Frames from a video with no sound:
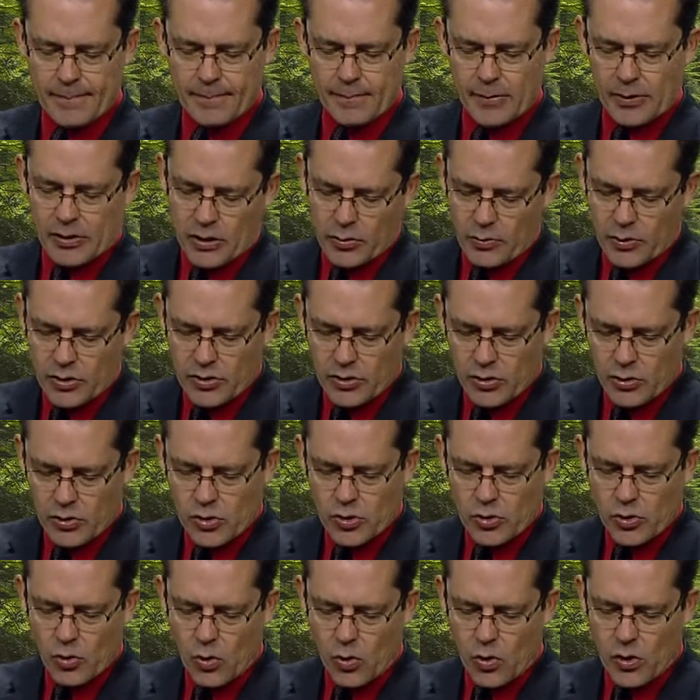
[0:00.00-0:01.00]
But there was no
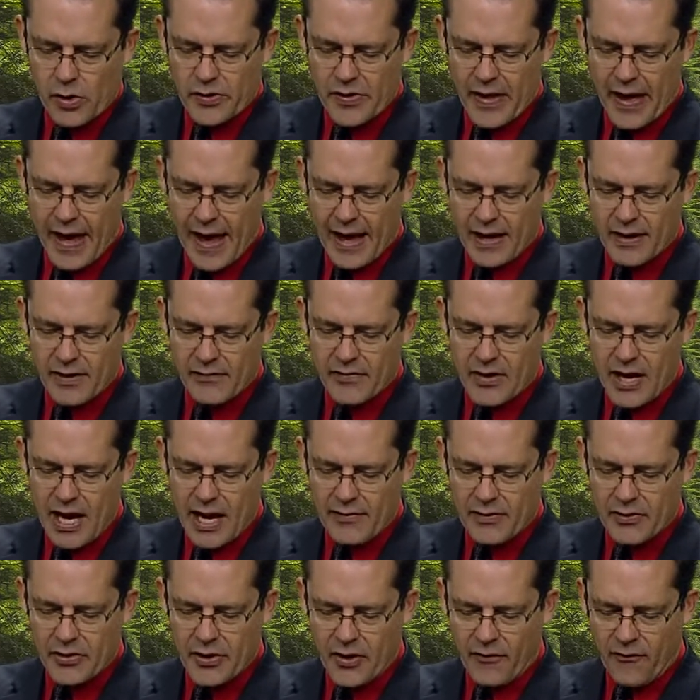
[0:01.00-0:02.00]
sword in the hand of
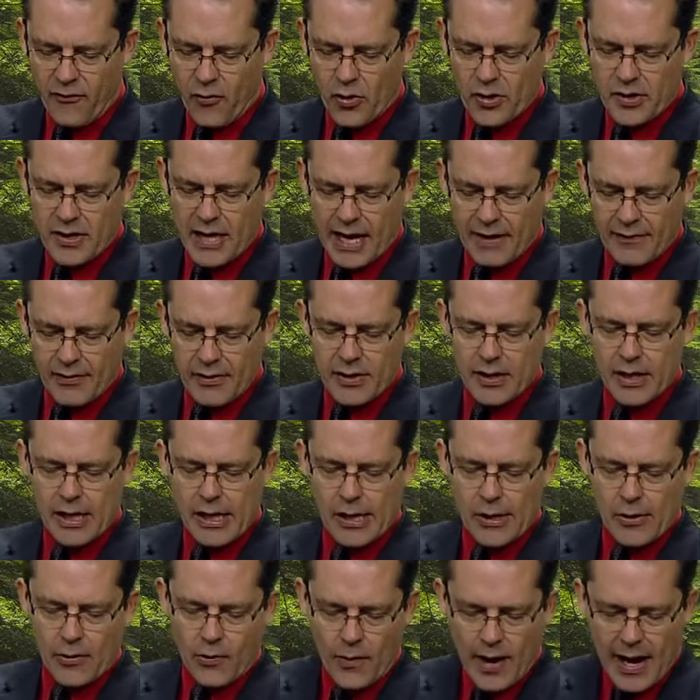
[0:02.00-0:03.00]
David. Therefore David
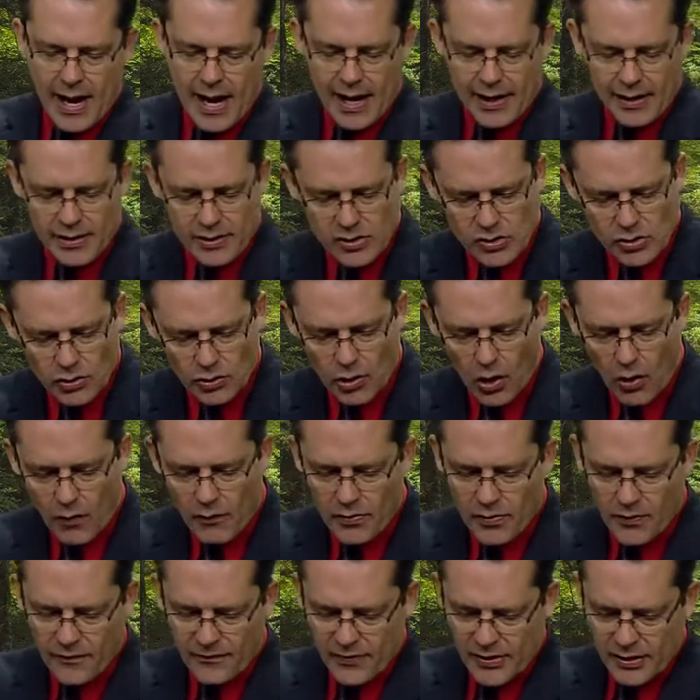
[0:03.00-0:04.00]
ran and stood
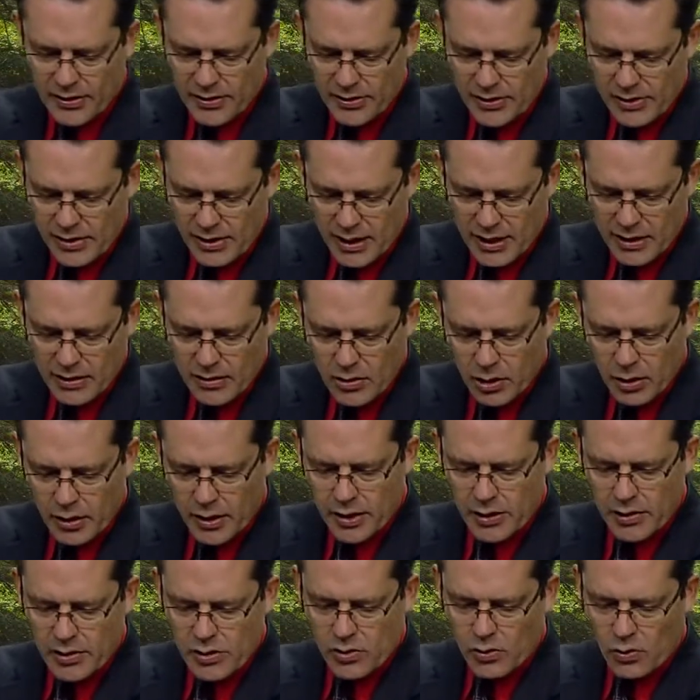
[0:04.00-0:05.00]
over the Philistine,
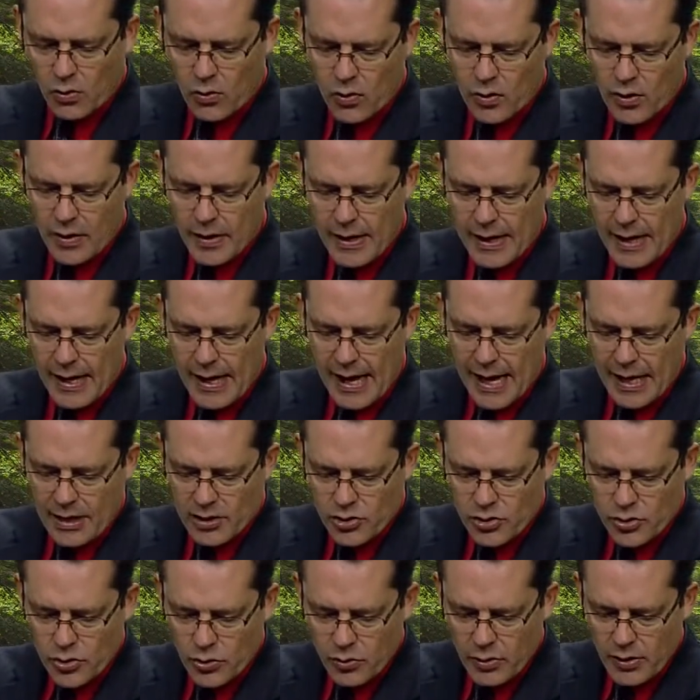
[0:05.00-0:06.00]
took his sword,
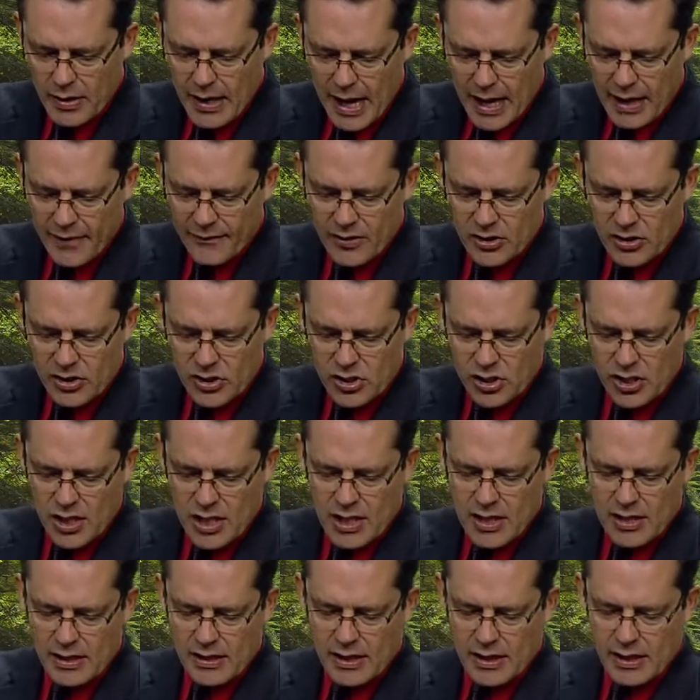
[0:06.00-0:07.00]
and drew it out of its
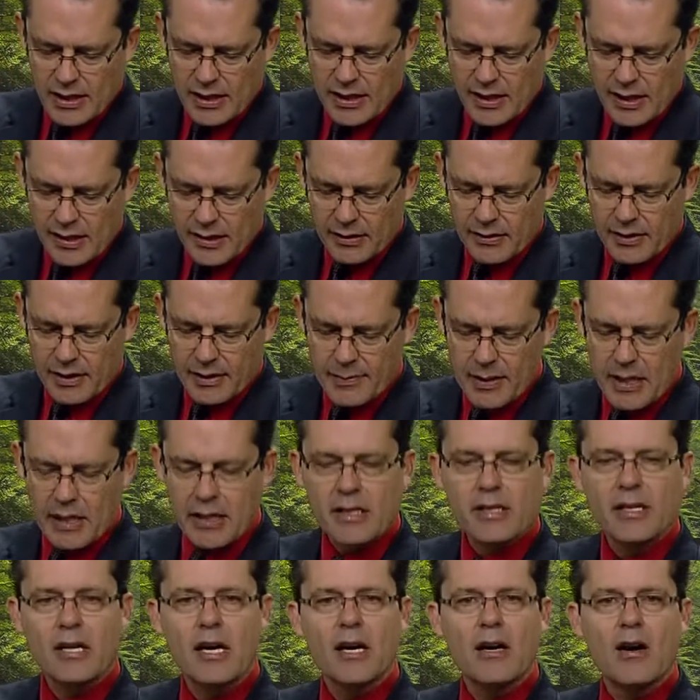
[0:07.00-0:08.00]
sheath, and killed him,
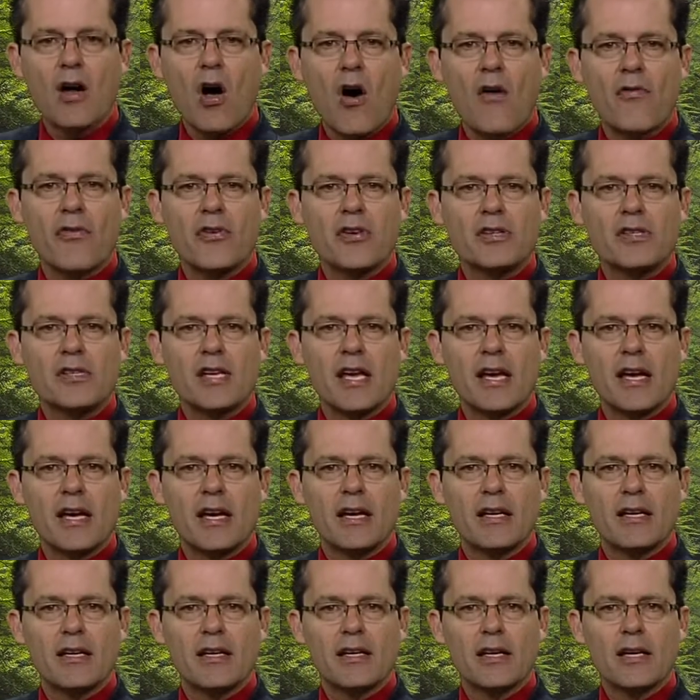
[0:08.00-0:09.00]
and cut off his
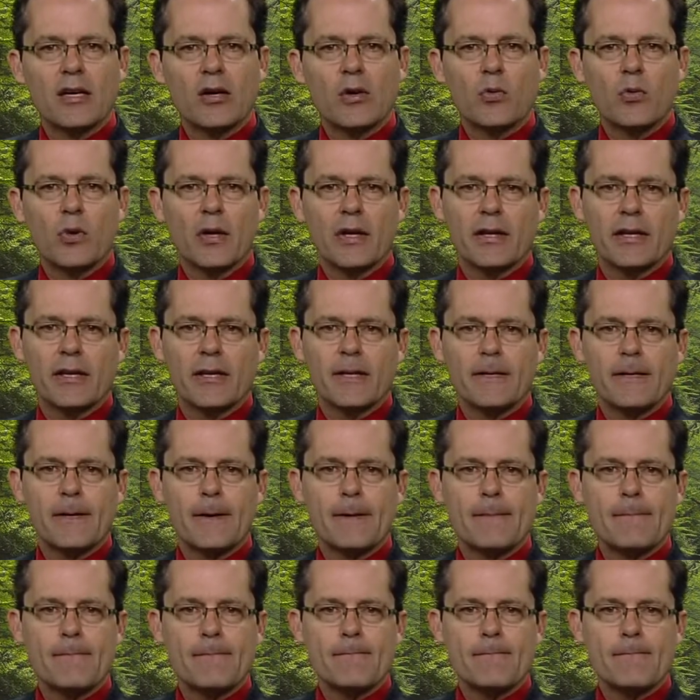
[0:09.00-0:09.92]
head with it.